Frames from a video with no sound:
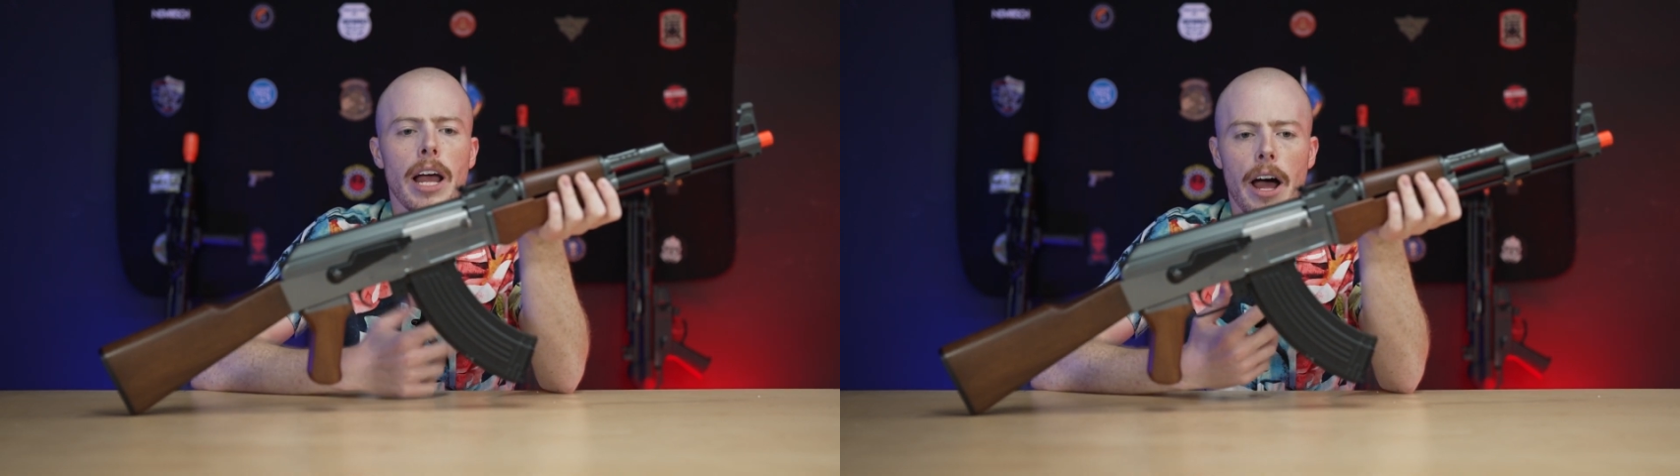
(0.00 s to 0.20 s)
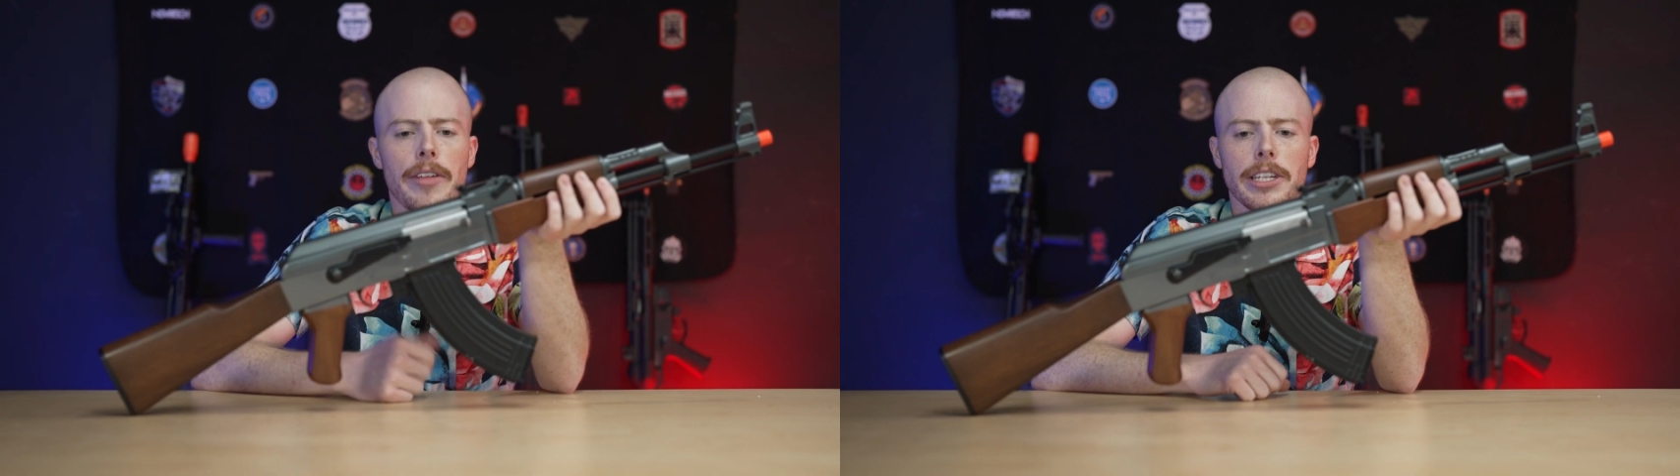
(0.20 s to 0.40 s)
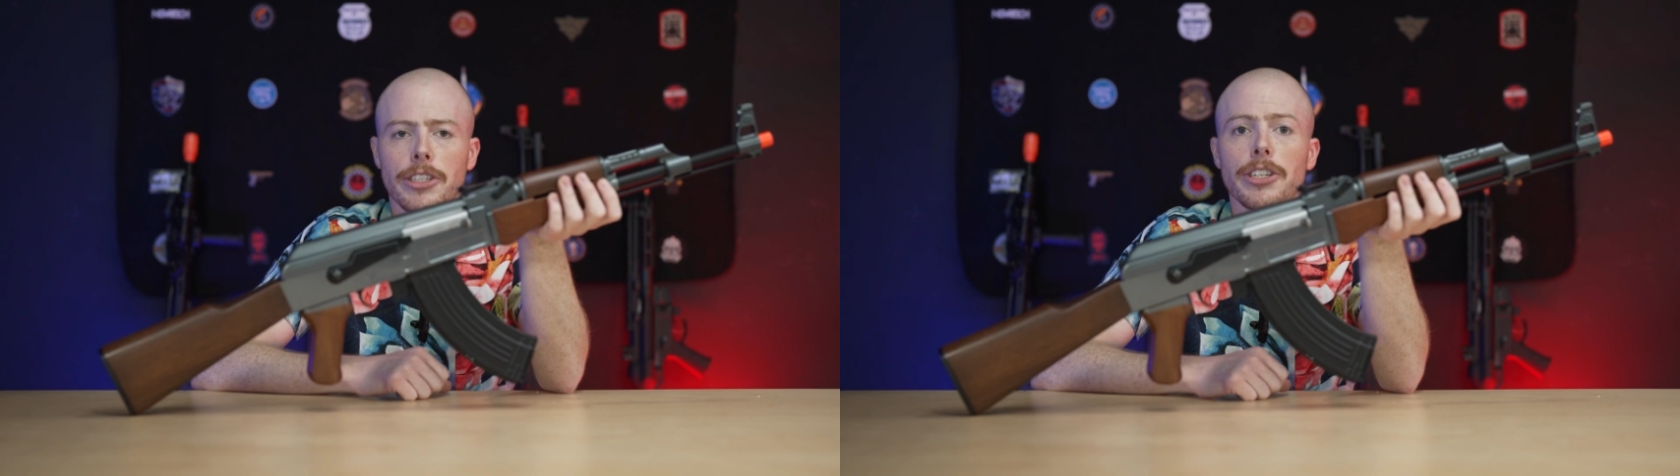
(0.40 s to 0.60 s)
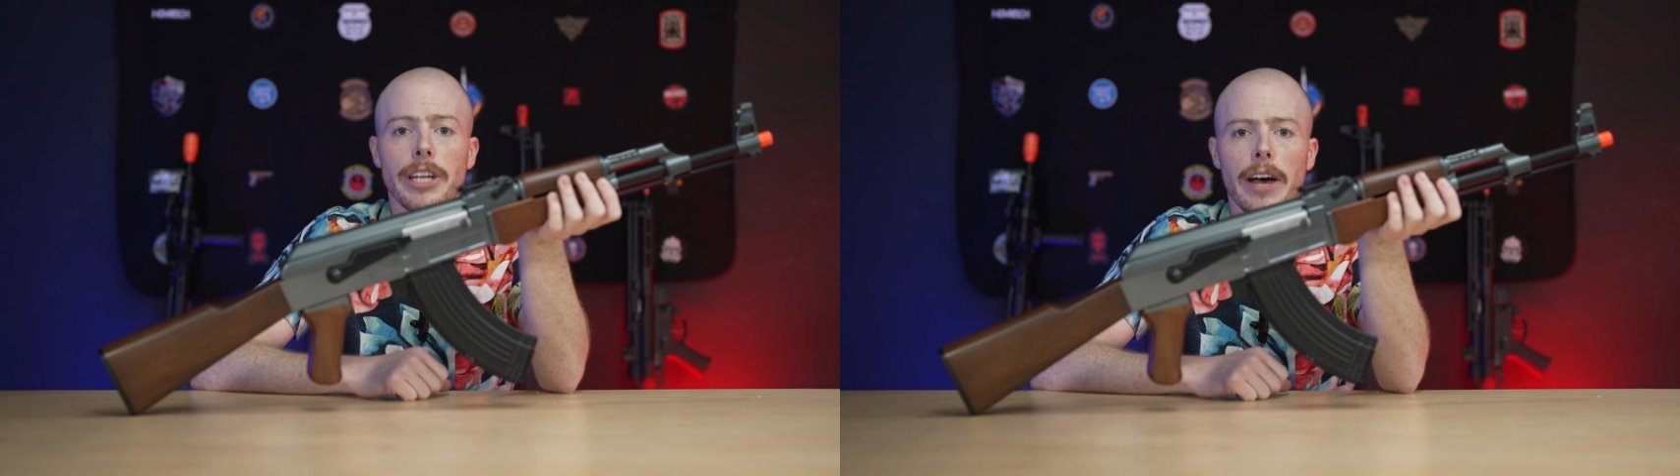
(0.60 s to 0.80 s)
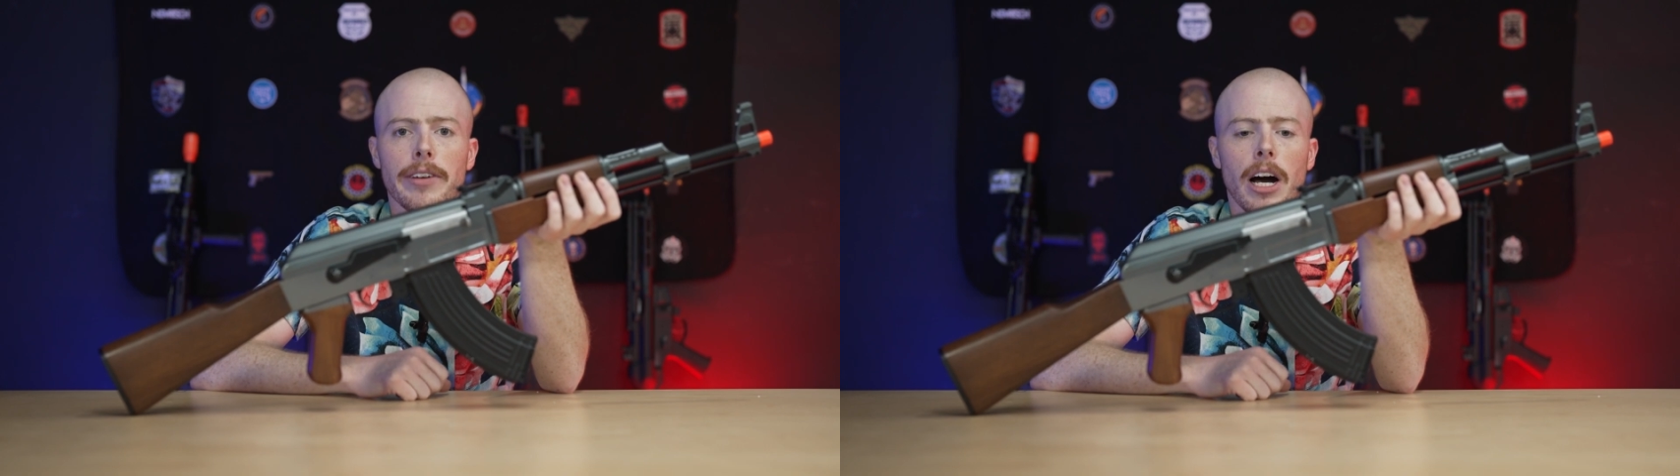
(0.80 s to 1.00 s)
I think it's good
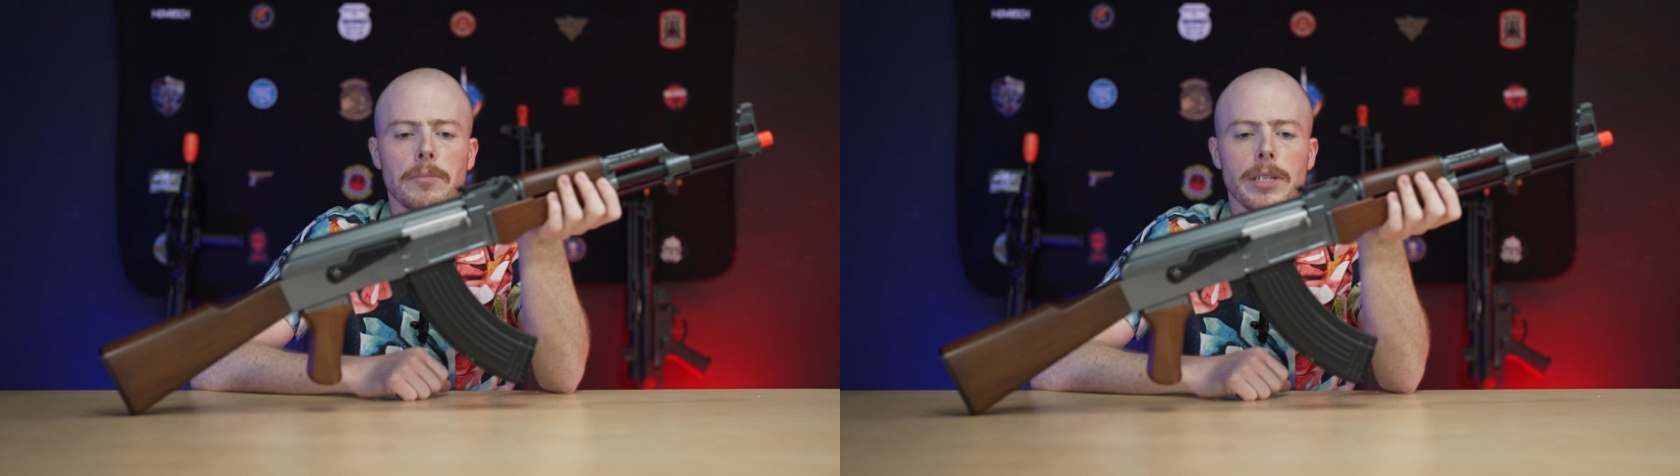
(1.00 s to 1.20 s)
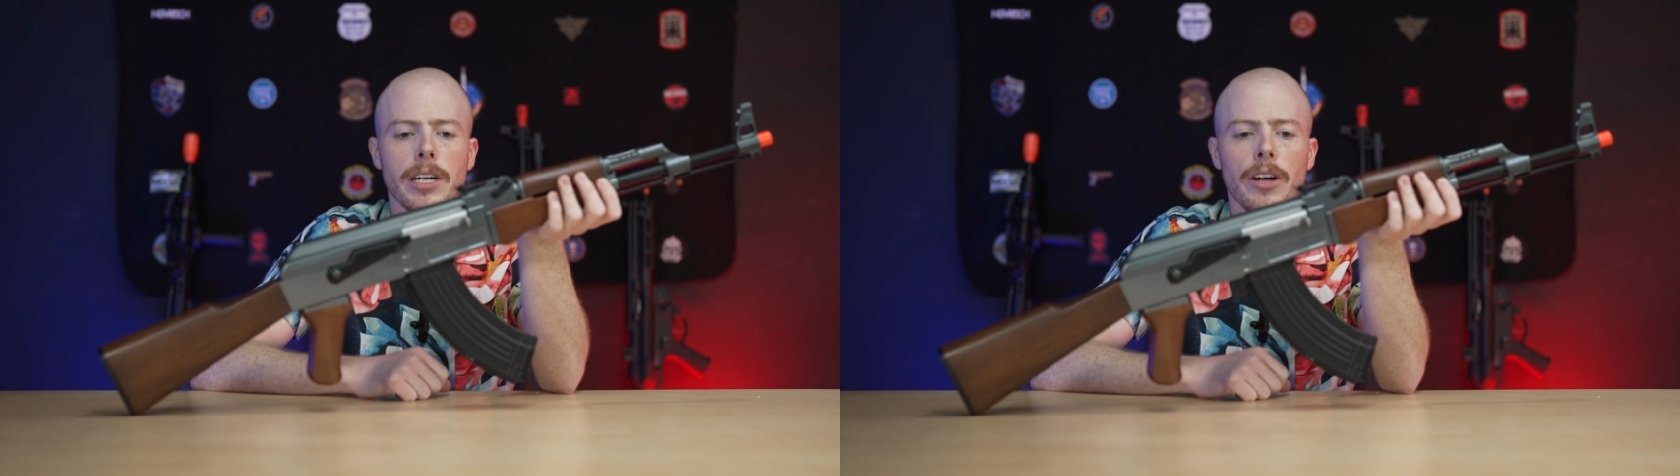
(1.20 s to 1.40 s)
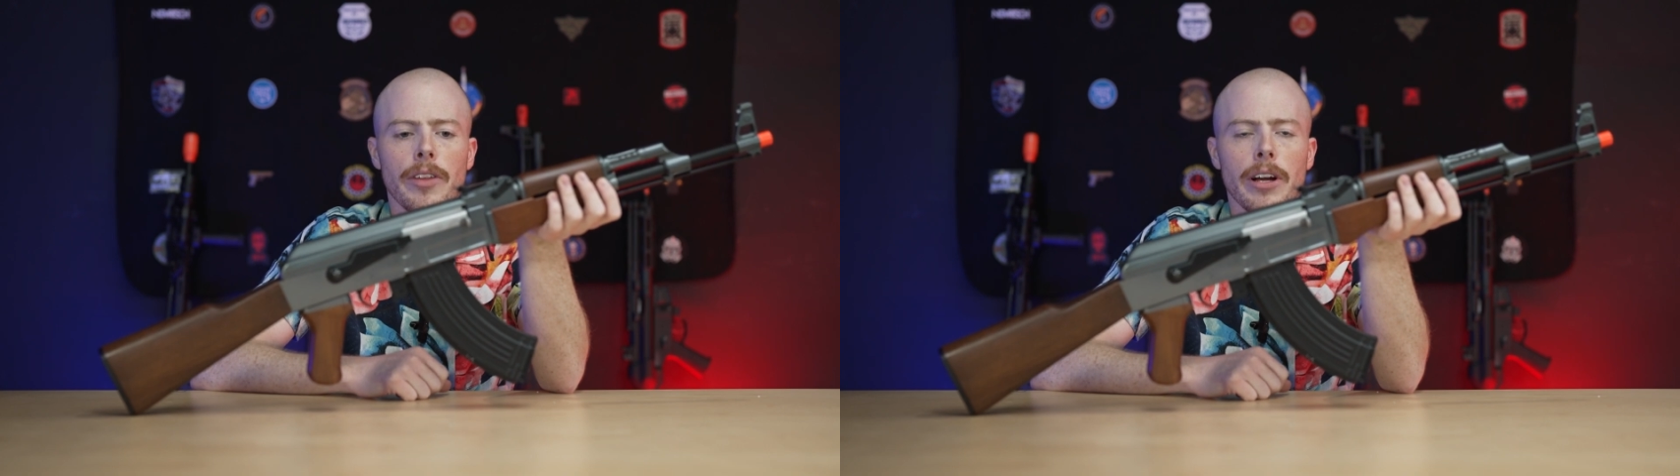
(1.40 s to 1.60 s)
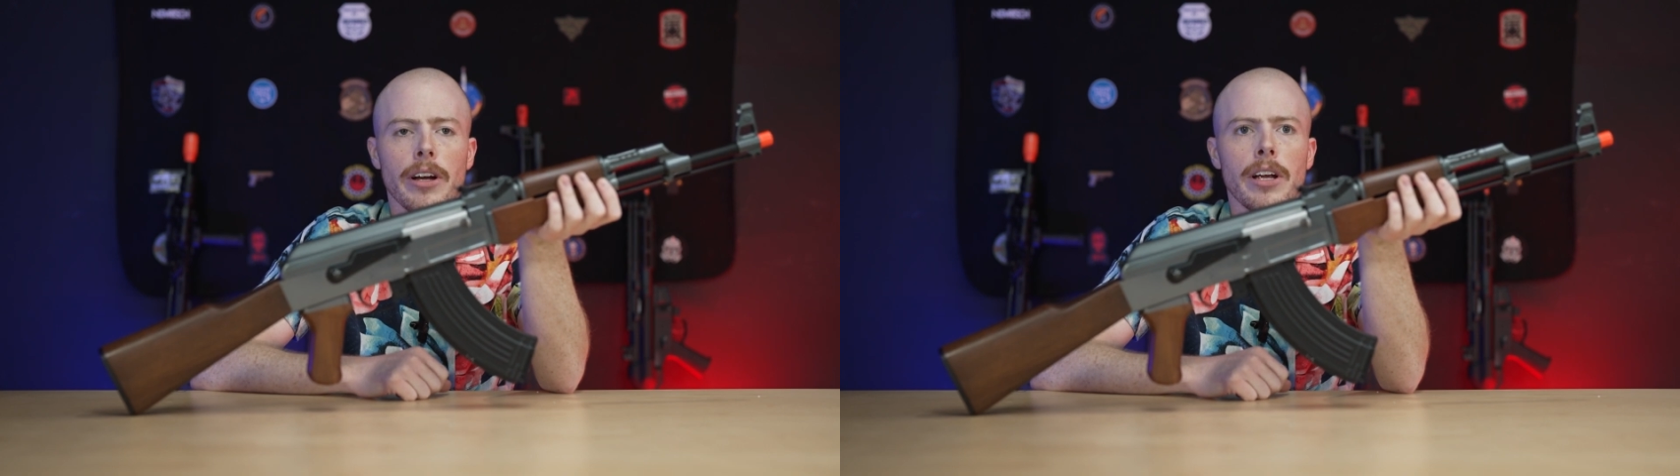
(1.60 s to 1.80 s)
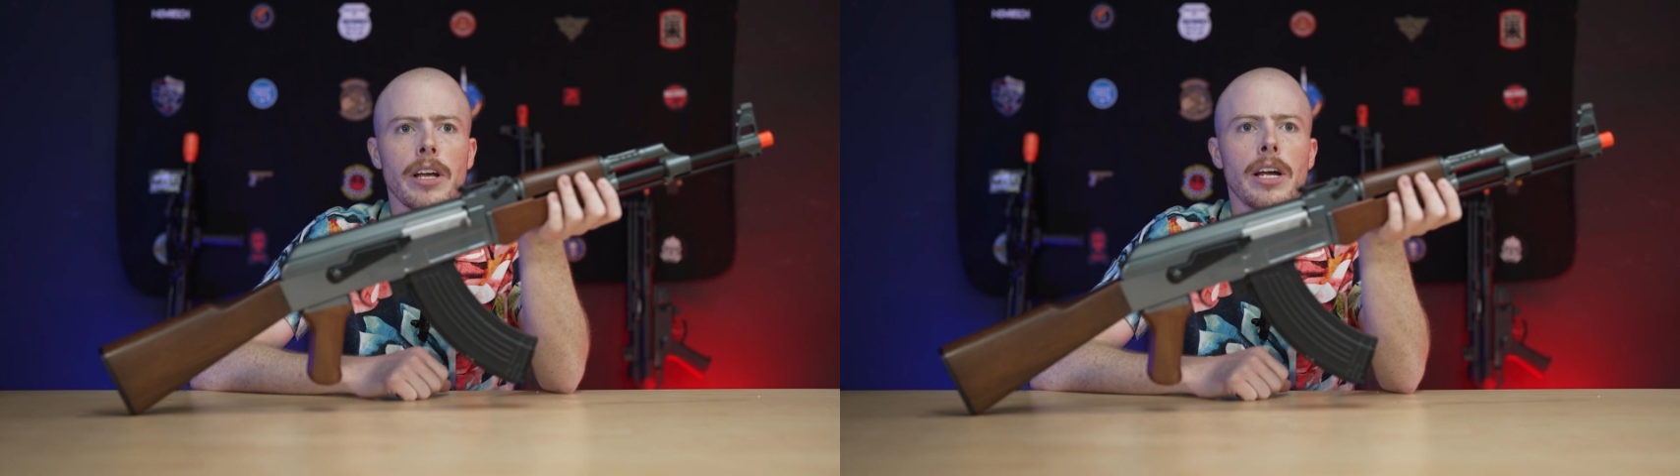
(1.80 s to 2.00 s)
to have an optic on there.